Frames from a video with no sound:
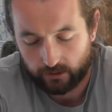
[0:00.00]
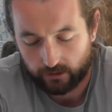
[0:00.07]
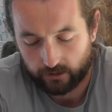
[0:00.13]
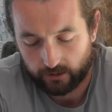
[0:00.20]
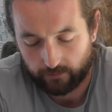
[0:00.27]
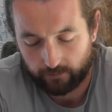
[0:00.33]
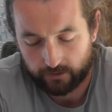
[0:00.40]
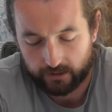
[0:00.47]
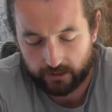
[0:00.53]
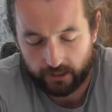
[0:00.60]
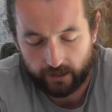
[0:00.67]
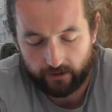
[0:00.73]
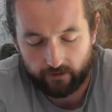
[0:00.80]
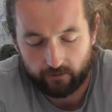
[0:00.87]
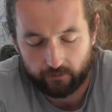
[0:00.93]
It's the
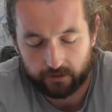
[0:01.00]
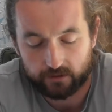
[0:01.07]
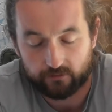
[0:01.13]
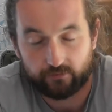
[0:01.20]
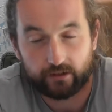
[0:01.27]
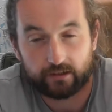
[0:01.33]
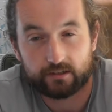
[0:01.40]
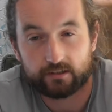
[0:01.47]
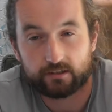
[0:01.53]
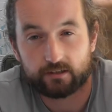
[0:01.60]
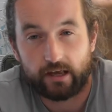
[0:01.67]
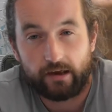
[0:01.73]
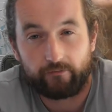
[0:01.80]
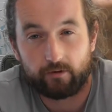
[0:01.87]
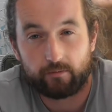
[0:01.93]
area which affects
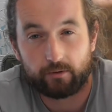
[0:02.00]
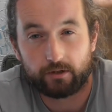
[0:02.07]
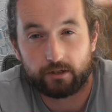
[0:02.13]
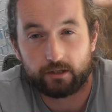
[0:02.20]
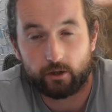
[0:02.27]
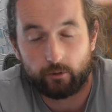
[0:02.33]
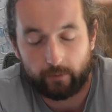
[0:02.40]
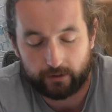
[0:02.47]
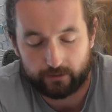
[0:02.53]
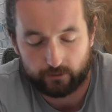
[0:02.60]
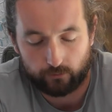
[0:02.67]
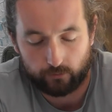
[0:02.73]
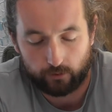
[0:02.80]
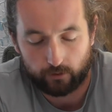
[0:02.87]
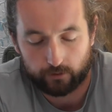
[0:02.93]
everybody no matter
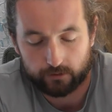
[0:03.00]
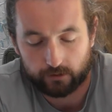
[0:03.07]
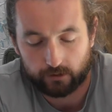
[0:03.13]
what,